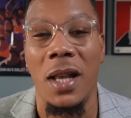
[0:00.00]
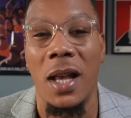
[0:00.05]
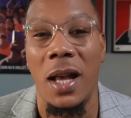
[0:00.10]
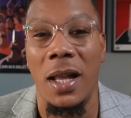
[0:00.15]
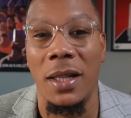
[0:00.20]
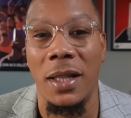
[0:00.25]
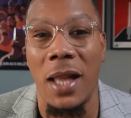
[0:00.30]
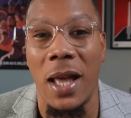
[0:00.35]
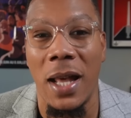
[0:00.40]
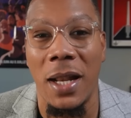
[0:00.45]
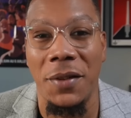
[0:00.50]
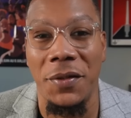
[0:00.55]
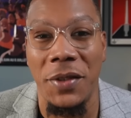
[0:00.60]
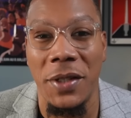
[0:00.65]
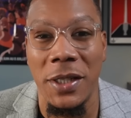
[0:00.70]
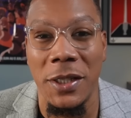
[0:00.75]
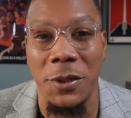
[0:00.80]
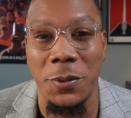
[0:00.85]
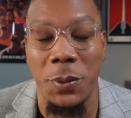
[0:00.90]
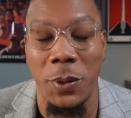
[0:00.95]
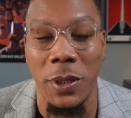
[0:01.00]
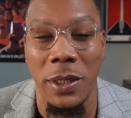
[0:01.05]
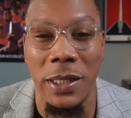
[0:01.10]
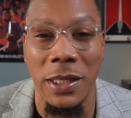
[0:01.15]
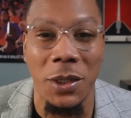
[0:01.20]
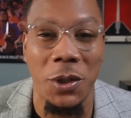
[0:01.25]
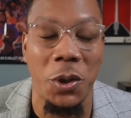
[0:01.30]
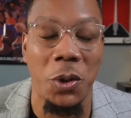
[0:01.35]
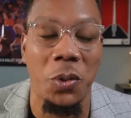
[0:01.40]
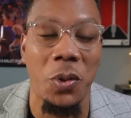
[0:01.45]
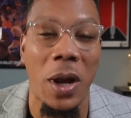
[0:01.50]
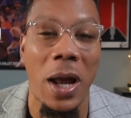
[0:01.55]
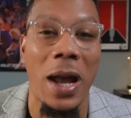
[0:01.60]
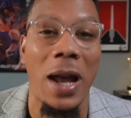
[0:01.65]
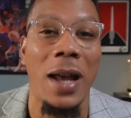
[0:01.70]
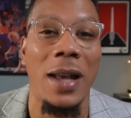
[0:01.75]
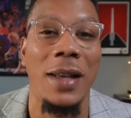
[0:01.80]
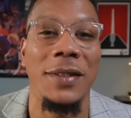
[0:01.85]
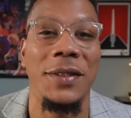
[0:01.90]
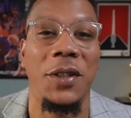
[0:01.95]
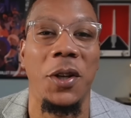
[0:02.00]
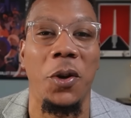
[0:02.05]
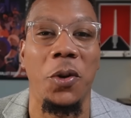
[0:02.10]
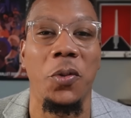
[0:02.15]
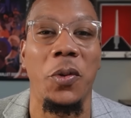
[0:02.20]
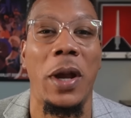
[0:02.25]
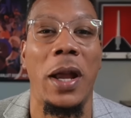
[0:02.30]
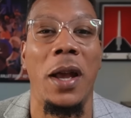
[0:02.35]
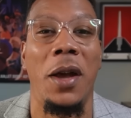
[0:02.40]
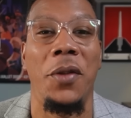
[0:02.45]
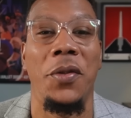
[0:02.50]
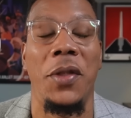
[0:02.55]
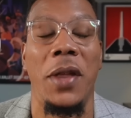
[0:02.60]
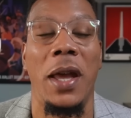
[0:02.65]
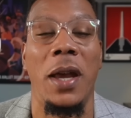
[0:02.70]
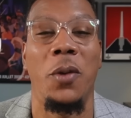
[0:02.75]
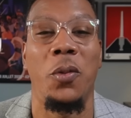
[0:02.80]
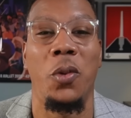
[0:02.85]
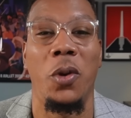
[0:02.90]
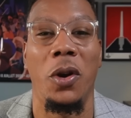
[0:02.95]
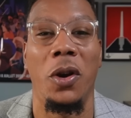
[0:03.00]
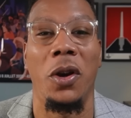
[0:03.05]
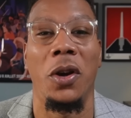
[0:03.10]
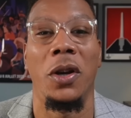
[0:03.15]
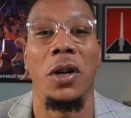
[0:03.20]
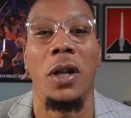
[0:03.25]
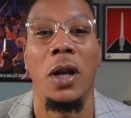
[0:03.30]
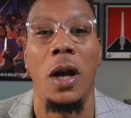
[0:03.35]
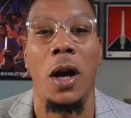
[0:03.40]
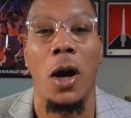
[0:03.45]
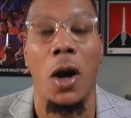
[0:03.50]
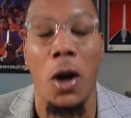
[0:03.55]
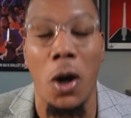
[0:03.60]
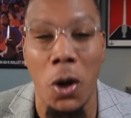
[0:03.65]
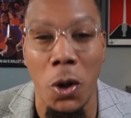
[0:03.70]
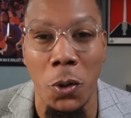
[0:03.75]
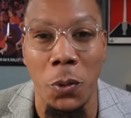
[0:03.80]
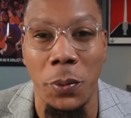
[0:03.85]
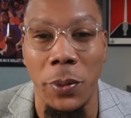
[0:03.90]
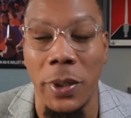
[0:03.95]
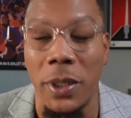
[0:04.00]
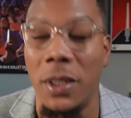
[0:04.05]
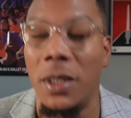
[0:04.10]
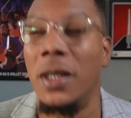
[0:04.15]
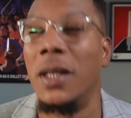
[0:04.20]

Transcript: a lot of his political rise around that word, hope.